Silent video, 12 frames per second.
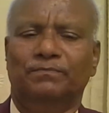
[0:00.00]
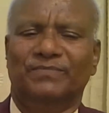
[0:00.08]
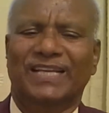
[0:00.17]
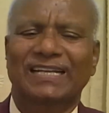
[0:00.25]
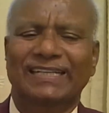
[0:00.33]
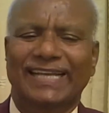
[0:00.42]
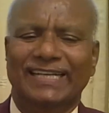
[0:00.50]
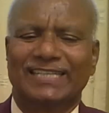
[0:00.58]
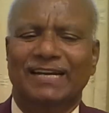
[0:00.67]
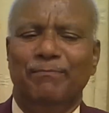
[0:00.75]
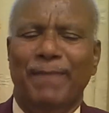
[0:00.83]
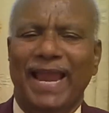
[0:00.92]
Then in case
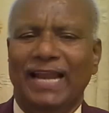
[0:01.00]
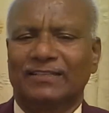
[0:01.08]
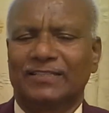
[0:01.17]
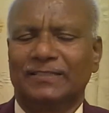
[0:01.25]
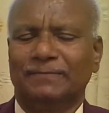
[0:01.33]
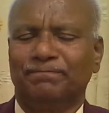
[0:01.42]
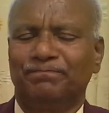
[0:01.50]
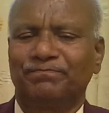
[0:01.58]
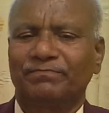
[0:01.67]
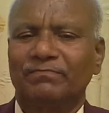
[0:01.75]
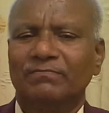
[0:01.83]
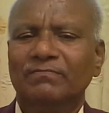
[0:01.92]
of males,
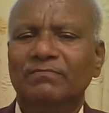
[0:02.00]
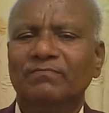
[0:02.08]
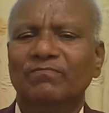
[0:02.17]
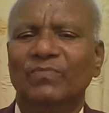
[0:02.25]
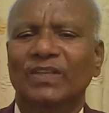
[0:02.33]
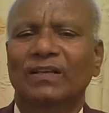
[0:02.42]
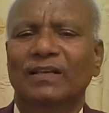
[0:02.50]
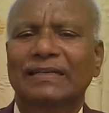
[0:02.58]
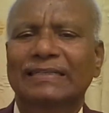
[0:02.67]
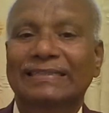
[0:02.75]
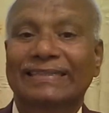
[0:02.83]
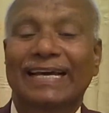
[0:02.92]

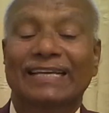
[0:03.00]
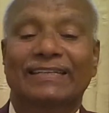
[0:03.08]
there